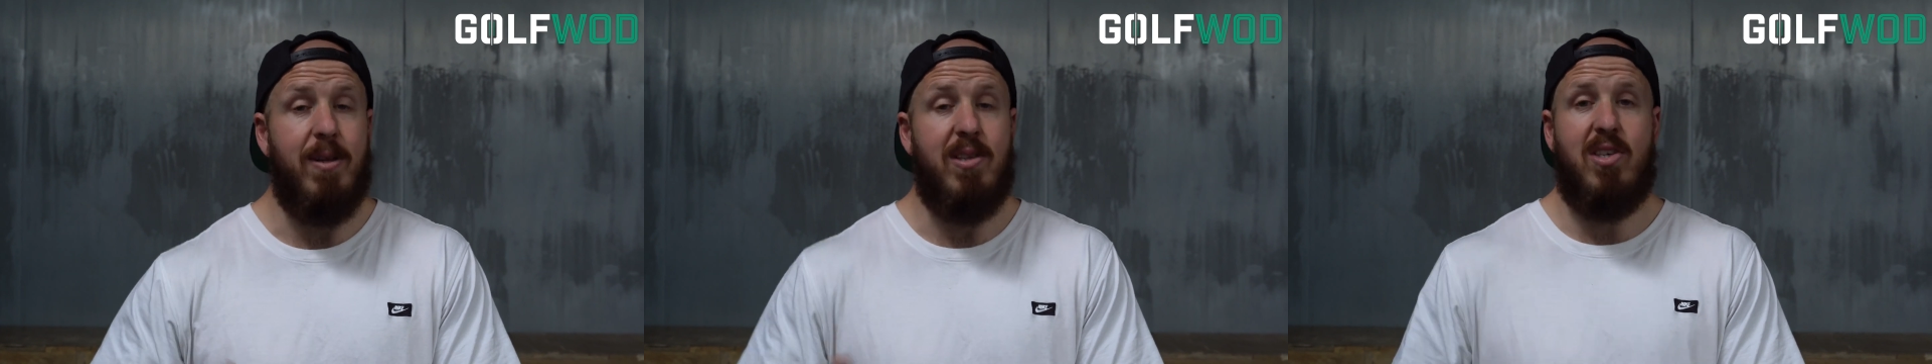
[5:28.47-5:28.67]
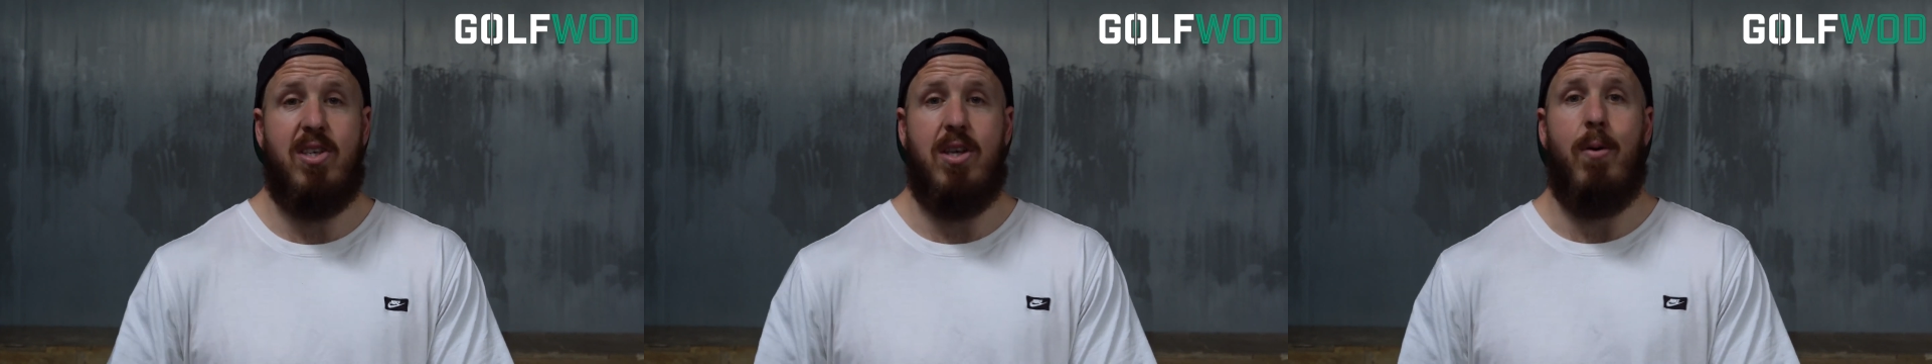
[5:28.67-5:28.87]

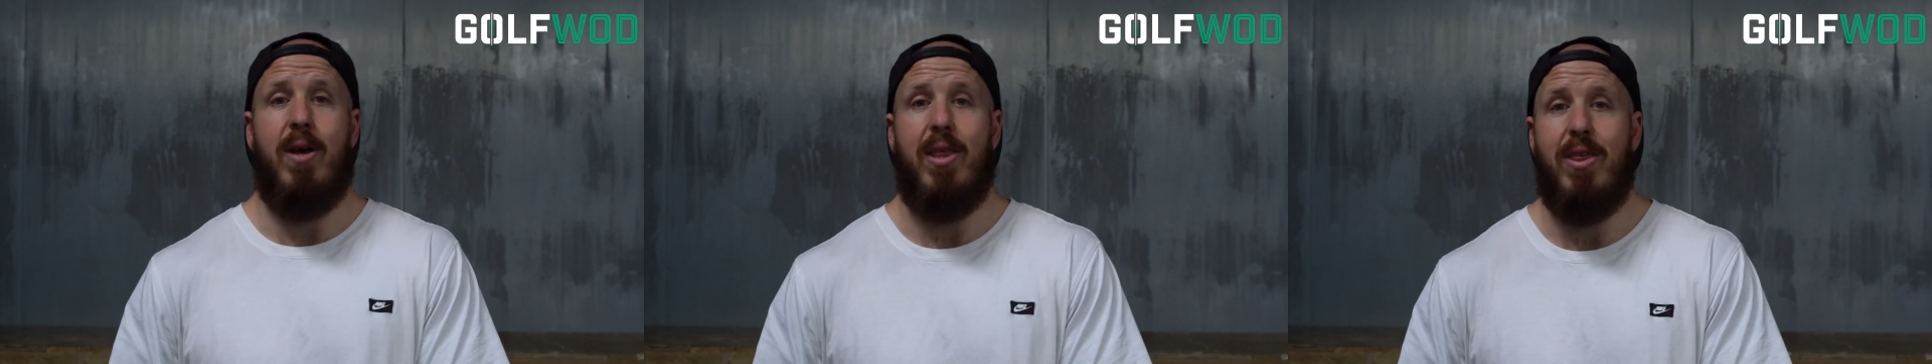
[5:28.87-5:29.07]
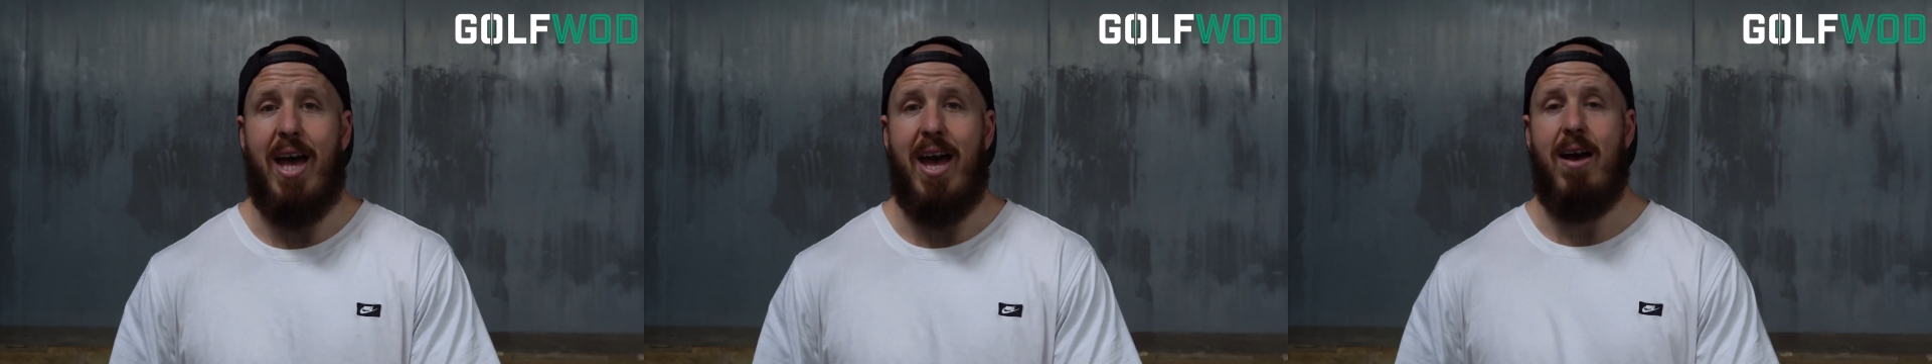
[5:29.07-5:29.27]
and so
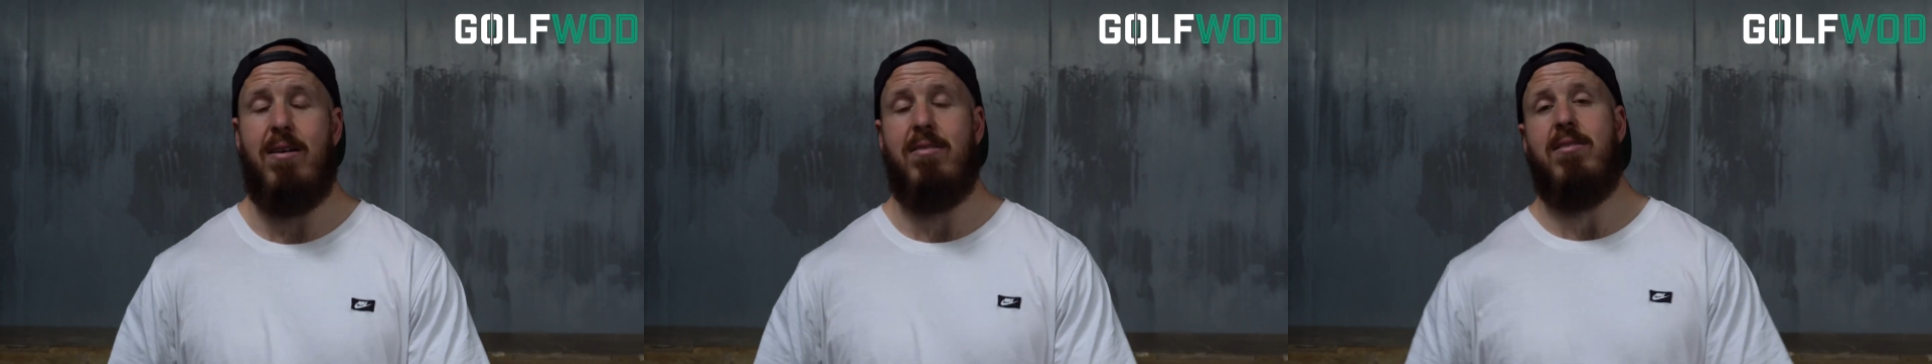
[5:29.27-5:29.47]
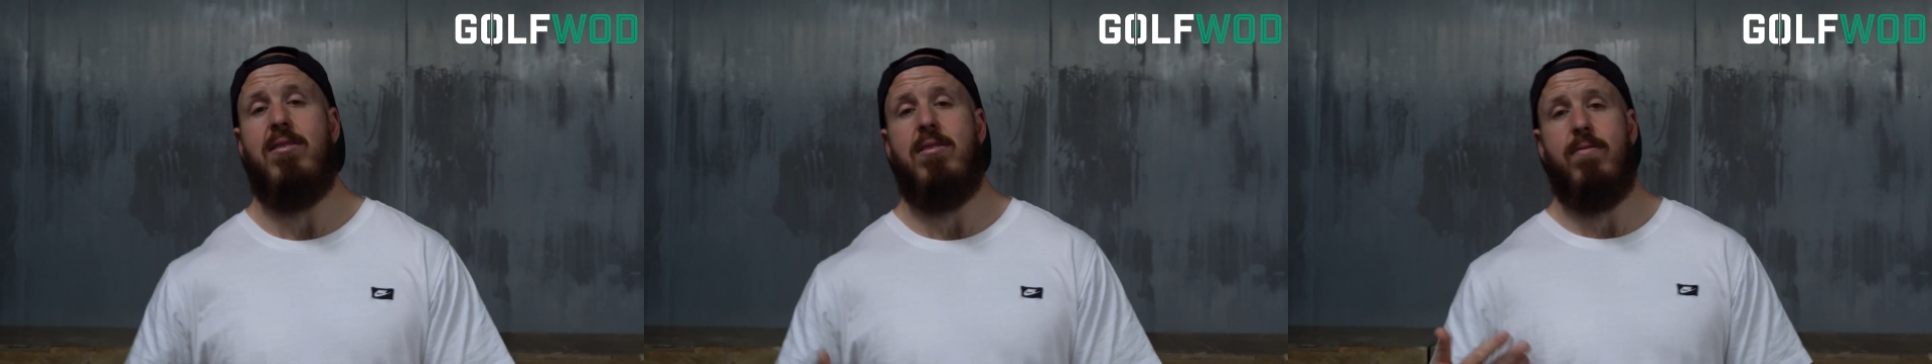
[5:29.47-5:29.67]
are
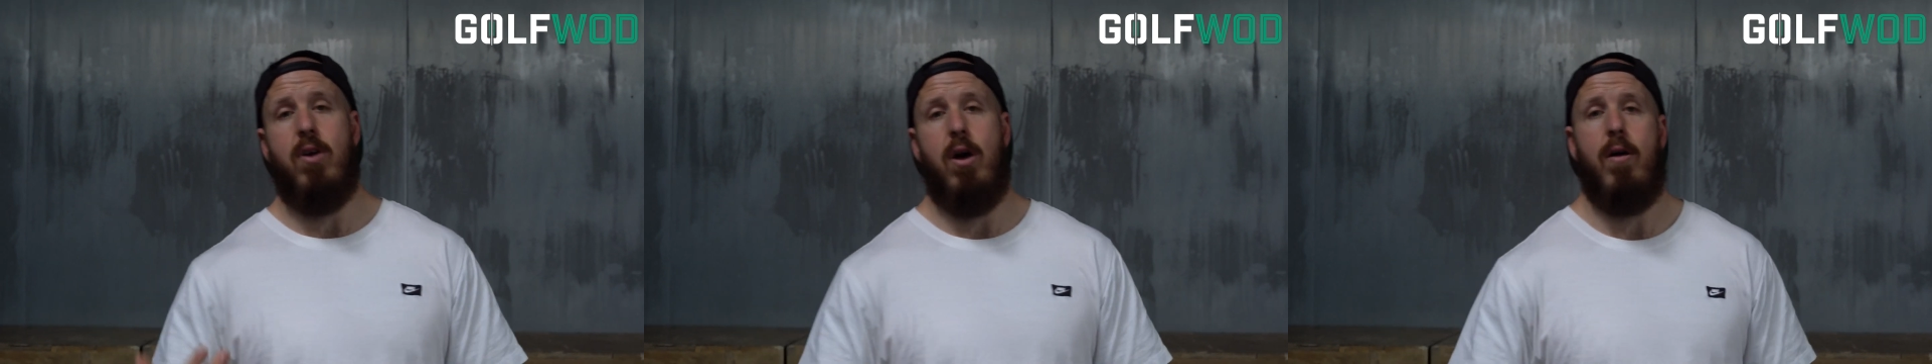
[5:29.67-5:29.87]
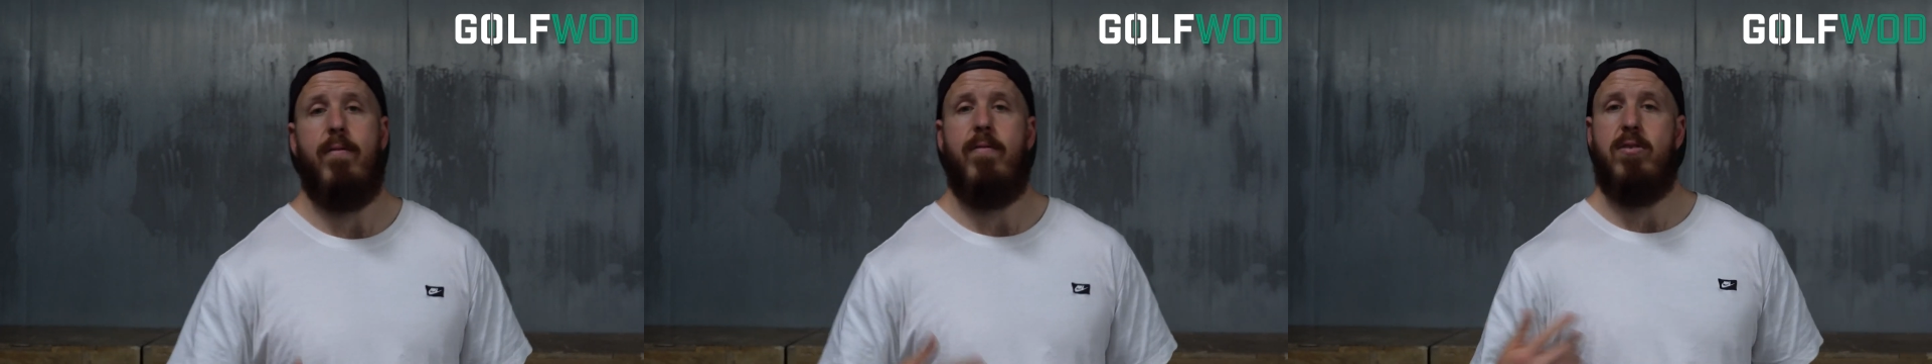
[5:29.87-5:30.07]
thousands of
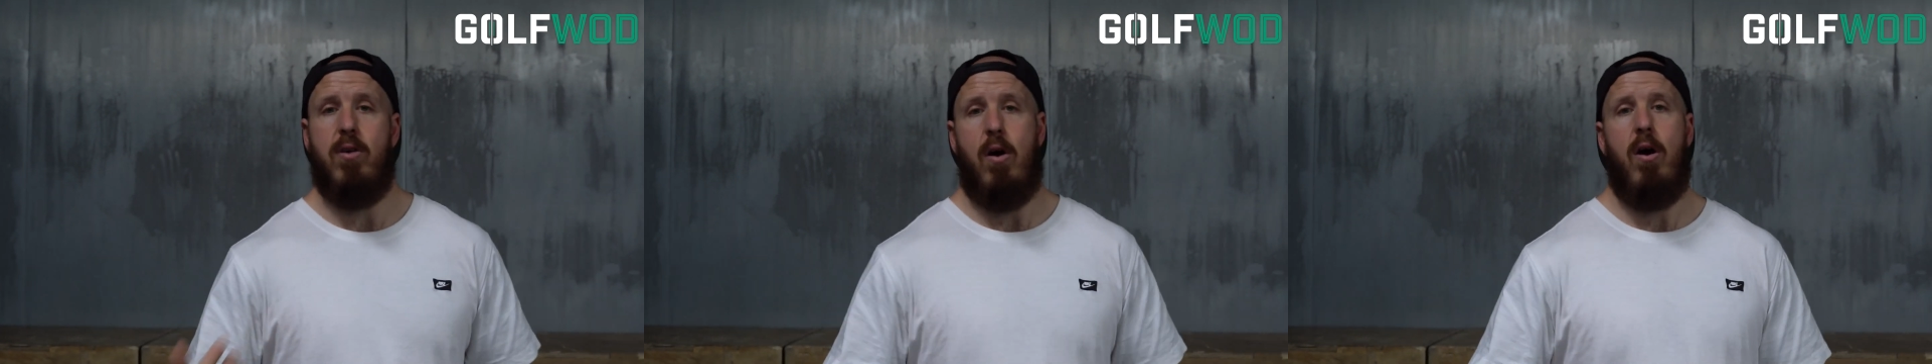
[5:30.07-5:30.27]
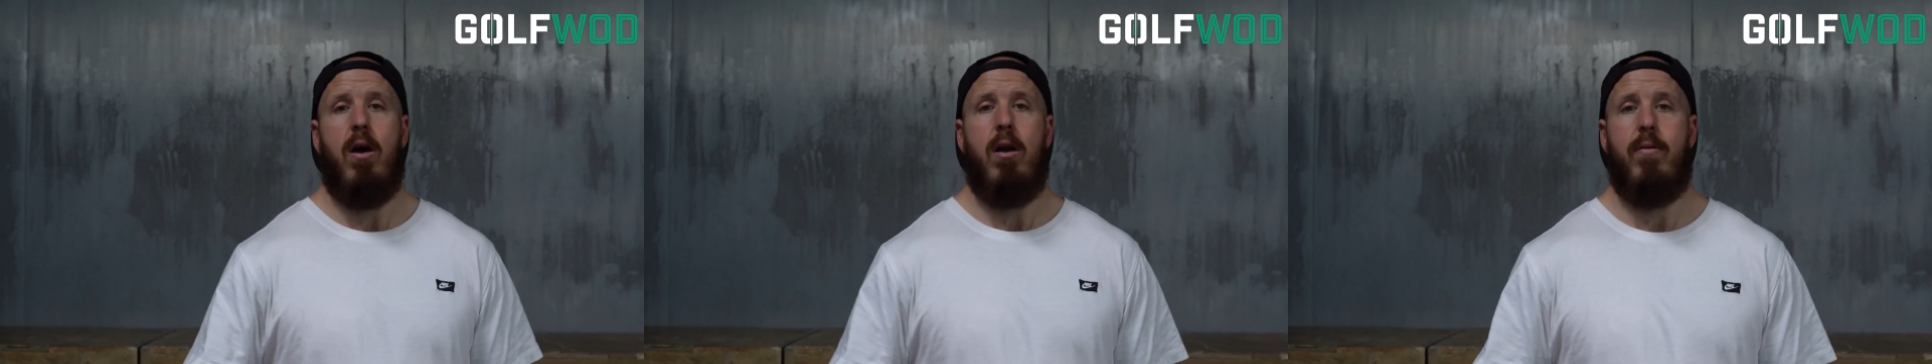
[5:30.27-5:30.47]
golfers
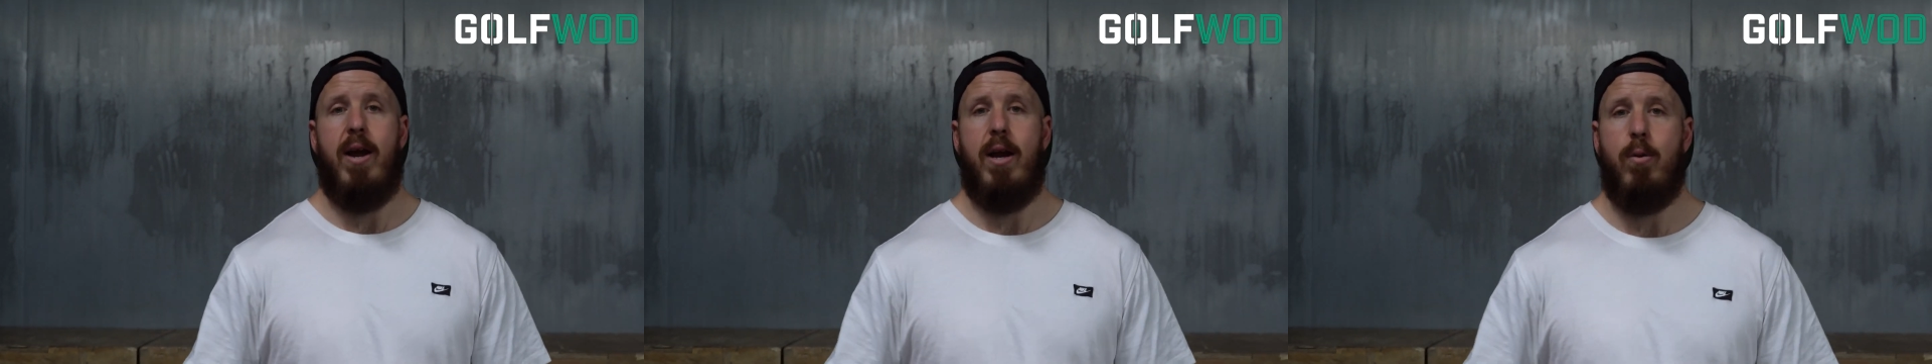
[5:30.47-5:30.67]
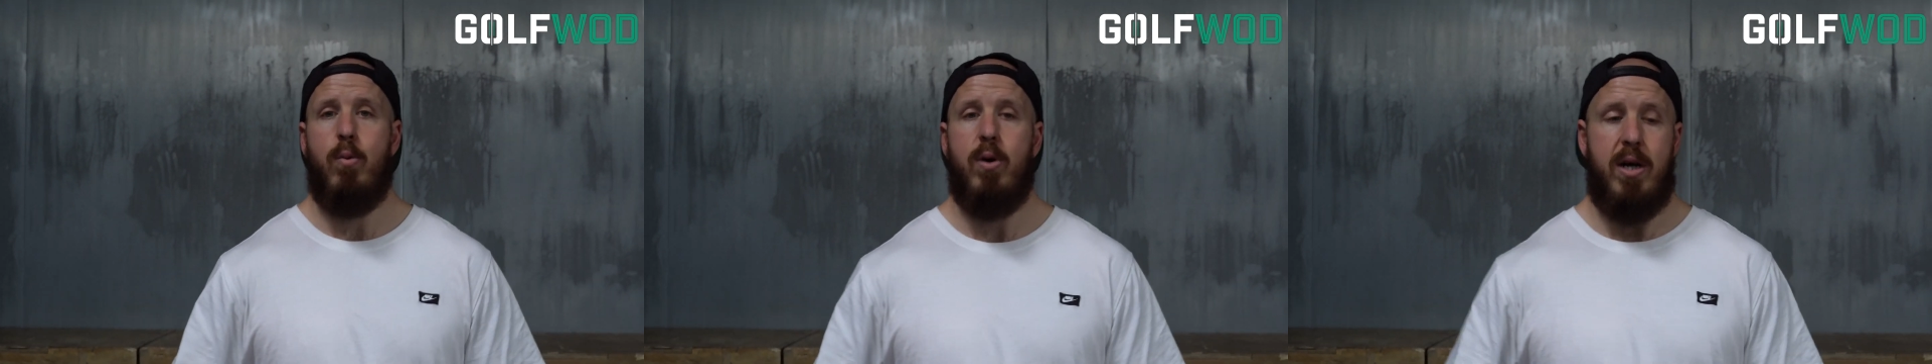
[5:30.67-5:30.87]
all
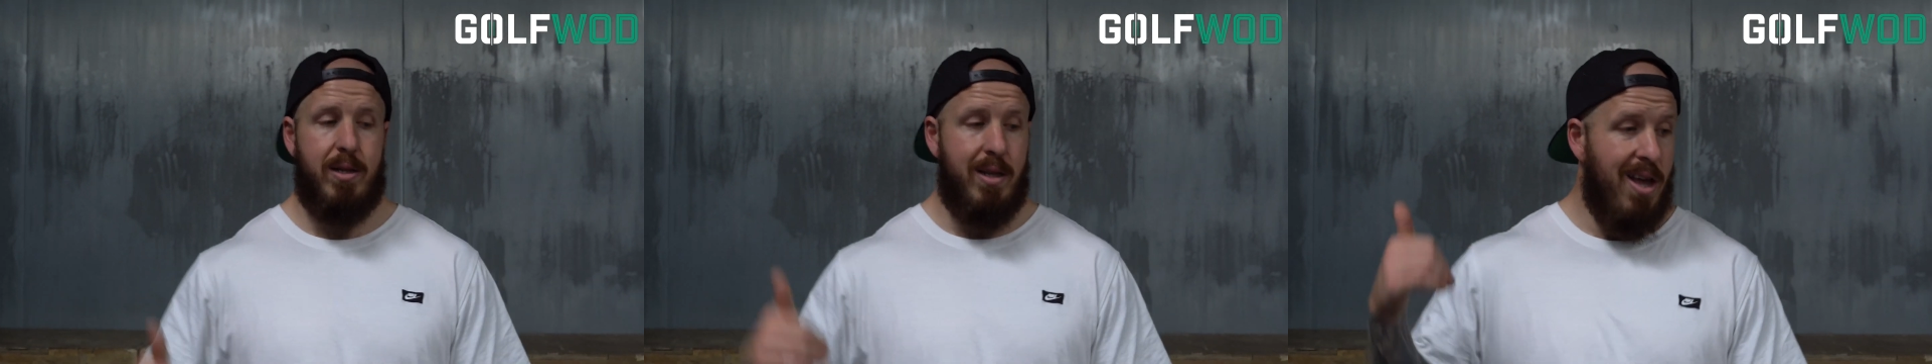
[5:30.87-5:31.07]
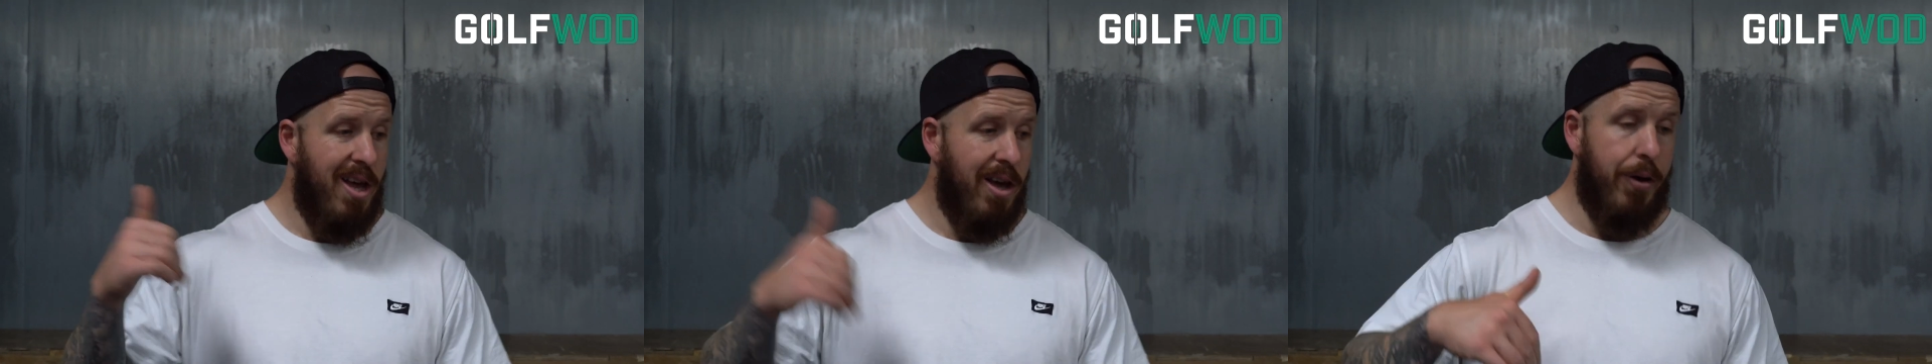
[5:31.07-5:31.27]
around the world